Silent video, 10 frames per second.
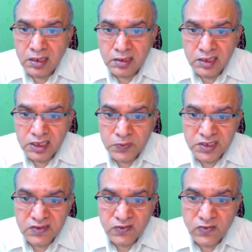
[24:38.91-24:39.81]
the
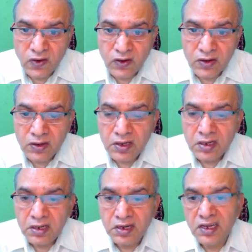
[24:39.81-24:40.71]
expression for
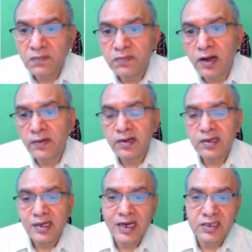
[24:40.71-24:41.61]
real power
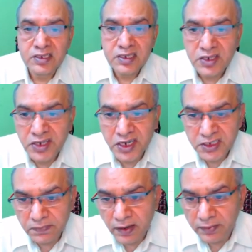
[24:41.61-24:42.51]
and the
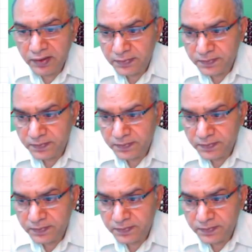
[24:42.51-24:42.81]
reactive power.